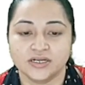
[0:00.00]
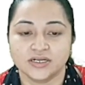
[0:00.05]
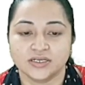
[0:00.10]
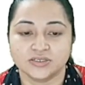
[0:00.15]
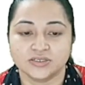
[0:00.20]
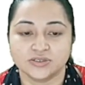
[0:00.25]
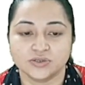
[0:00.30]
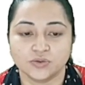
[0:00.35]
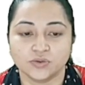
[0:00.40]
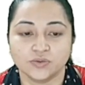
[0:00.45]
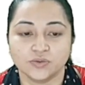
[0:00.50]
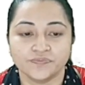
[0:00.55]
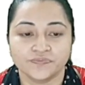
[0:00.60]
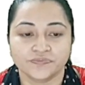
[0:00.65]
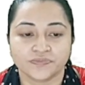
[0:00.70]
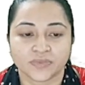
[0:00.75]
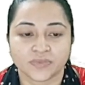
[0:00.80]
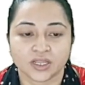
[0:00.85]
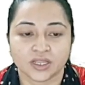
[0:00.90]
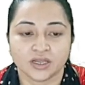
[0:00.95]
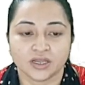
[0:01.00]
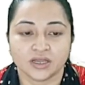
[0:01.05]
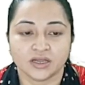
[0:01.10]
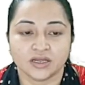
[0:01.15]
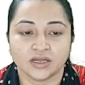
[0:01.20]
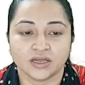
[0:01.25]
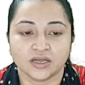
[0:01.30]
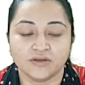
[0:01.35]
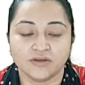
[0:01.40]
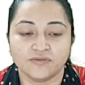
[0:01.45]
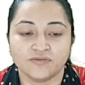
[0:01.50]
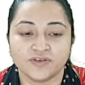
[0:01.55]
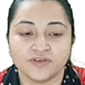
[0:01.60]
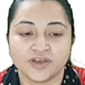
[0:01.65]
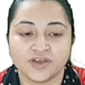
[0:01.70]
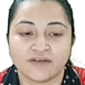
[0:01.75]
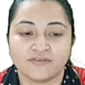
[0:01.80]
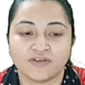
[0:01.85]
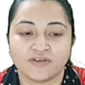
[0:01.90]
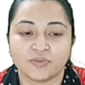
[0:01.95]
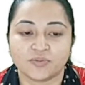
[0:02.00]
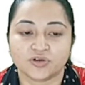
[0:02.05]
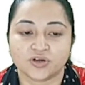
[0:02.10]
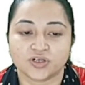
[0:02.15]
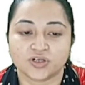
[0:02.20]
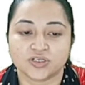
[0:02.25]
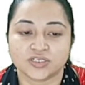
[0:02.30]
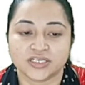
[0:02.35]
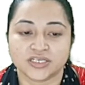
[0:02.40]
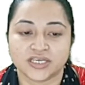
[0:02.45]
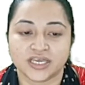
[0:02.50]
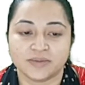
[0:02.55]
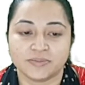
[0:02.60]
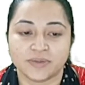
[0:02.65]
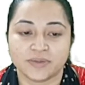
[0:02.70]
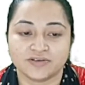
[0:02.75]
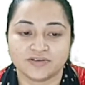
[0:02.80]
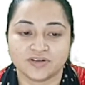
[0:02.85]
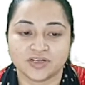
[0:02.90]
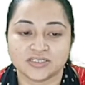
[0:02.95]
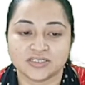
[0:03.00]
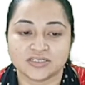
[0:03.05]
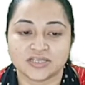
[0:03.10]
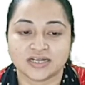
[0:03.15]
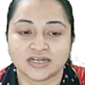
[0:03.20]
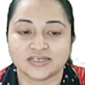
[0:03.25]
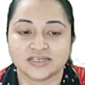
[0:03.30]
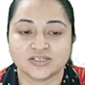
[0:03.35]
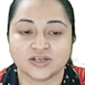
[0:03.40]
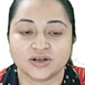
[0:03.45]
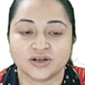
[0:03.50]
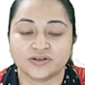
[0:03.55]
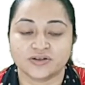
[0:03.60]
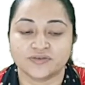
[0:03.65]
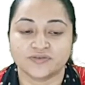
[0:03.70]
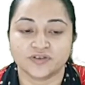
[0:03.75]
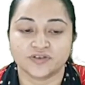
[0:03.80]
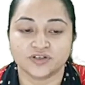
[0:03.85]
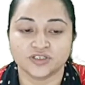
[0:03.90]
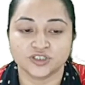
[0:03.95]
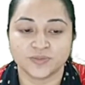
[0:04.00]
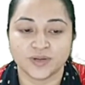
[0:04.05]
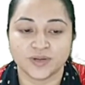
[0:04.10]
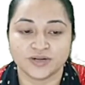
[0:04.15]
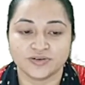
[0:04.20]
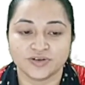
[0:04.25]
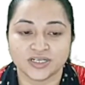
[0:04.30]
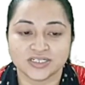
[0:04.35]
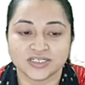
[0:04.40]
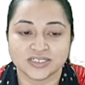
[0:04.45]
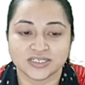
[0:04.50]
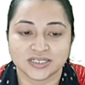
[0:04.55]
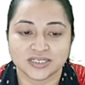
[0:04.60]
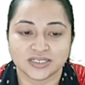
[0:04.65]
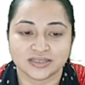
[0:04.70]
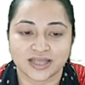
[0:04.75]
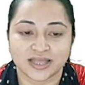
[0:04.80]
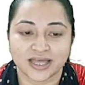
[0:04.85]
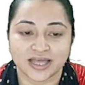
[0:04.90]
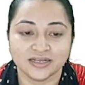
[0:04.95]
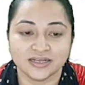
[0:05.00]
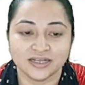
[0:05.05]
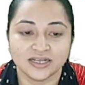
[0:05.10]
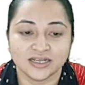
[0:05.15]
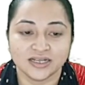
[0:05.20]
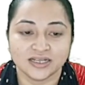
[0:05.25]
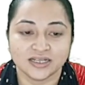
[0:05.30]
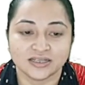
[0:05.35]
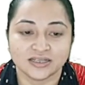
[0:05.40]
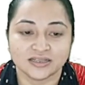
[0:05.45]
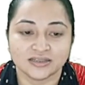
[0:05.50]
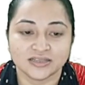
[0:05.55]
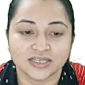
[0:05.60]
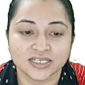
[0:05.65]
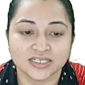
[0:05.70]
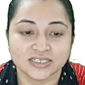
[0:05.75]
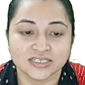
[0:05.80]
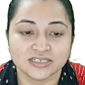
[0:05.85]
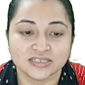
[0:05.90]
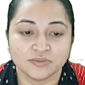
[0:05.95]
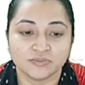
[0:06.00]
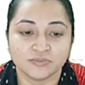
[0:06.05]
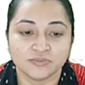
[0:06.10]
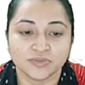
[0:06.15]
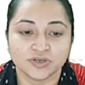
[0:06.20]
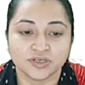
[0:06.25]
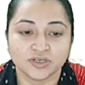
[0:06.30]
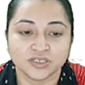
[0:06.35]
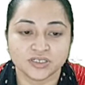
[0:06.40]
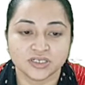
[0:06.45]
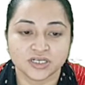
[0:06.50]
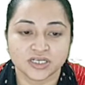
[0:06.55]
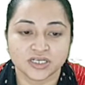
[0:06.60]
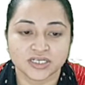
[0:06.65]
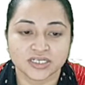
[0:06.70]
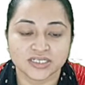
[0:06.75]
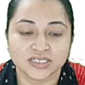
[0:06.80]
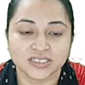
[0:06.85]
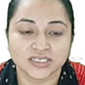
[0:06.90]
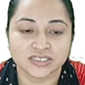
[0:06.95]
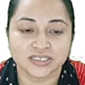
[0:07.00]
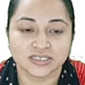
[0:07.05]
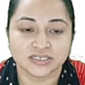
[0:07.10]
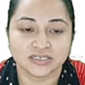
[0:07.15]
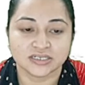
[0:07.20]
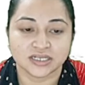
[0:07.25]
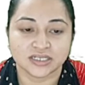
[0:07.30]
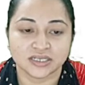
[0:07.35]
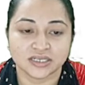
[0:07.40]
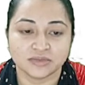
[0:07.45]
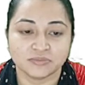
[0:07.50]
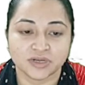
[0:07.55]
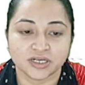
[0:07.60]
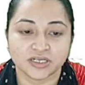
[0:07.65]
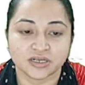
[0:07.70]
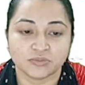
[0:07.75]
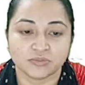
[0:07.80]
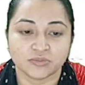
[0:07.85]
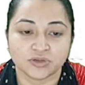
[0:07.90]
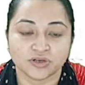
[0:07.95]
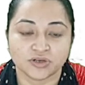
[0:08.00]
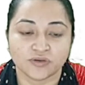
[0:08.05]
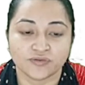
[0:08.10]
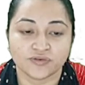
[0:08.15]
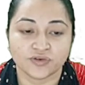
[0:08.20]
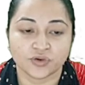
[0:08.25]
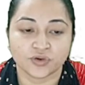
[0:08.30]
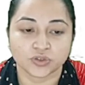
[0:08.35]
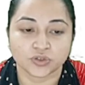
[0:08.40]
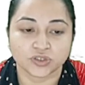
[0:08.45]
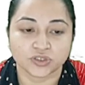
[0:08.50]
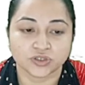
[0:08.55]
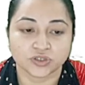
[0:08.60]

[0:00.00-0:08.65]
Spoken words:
So if we have M cross K matrix, that is your first matrix, then this number is nothing but number of rows.